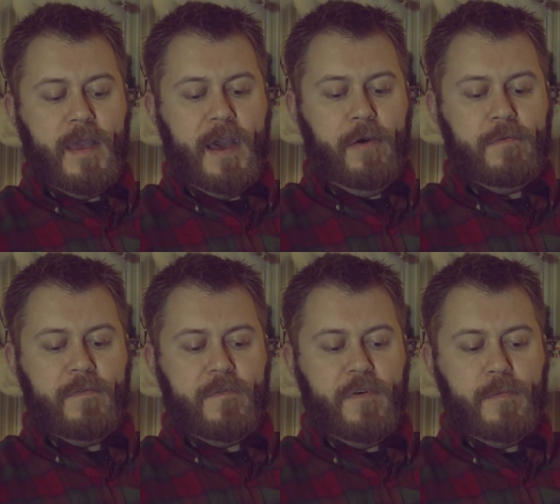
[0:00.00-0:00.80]
out
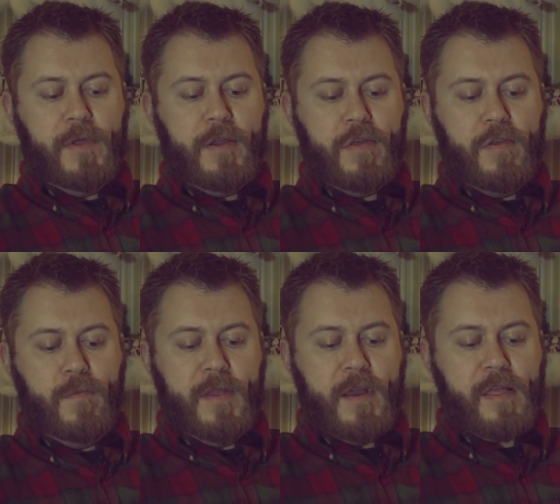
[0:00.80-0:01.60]
from lunch to
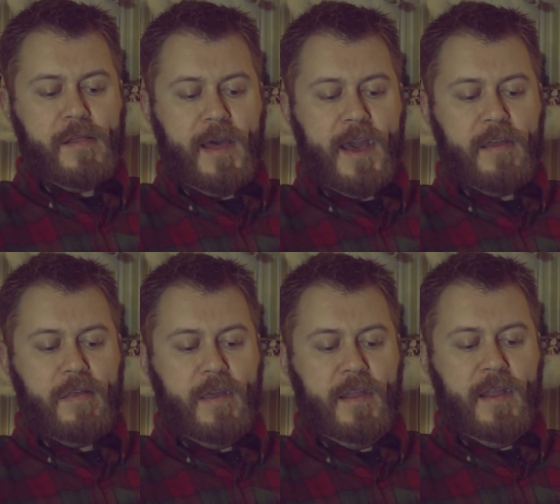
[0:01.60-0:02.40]
my next
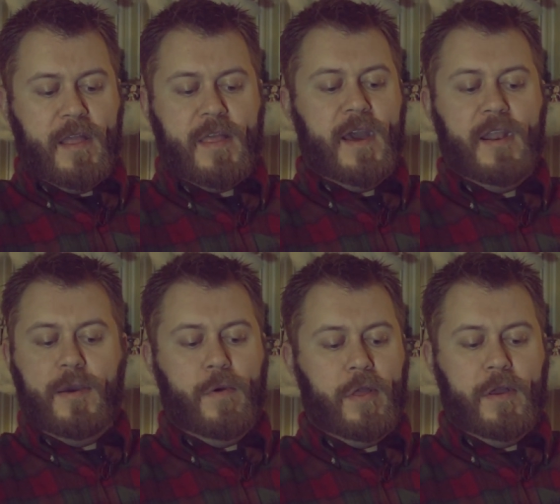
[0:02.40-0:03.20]
class, and I decided I
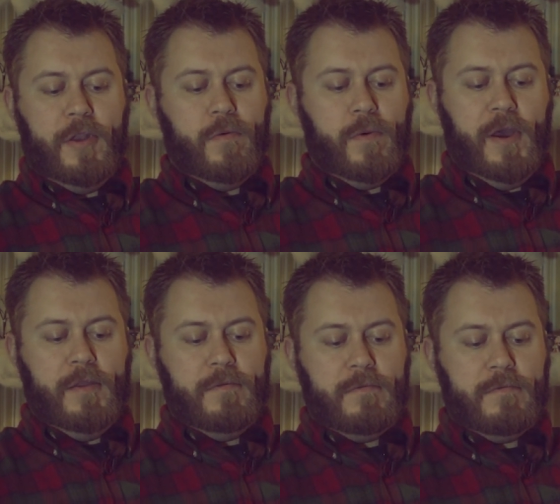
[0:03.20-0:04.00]
wasn't going to
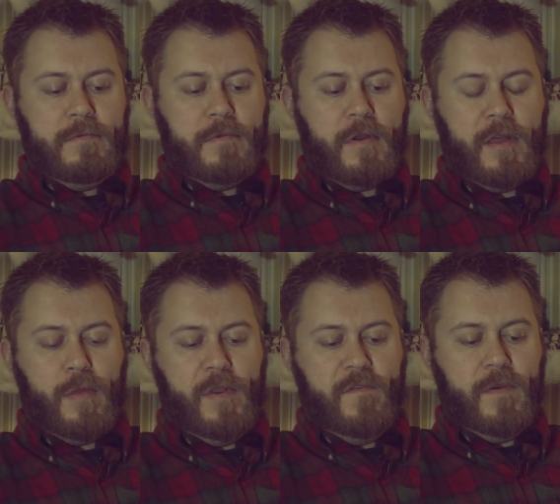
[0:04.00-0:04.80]
run because
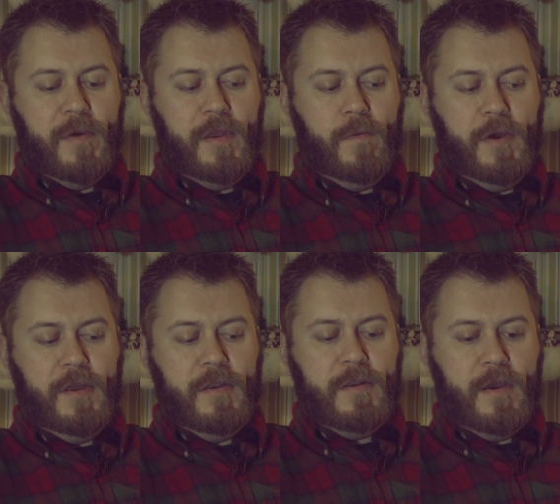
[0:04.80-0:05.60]
that's what everybody
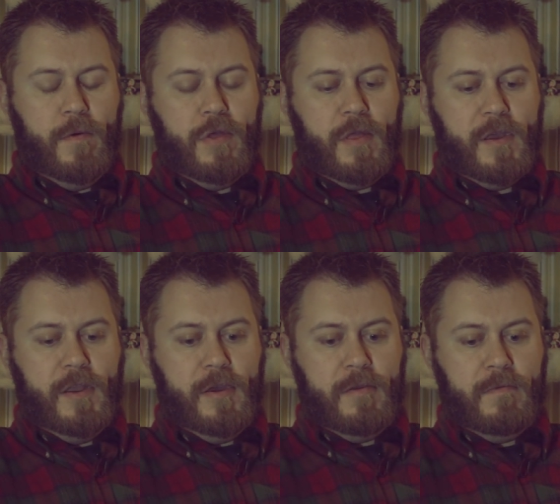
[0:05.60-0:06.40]
wanted. I was just going
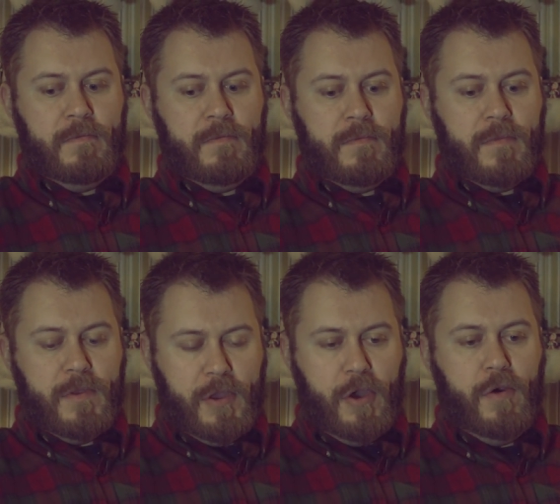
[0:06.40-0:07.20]
to
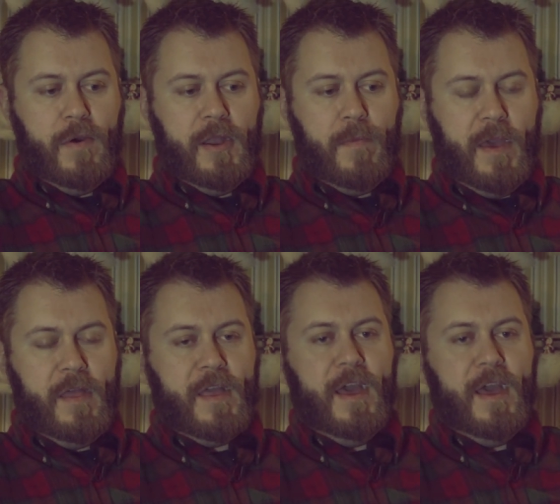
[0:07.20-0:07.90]
go at a pace.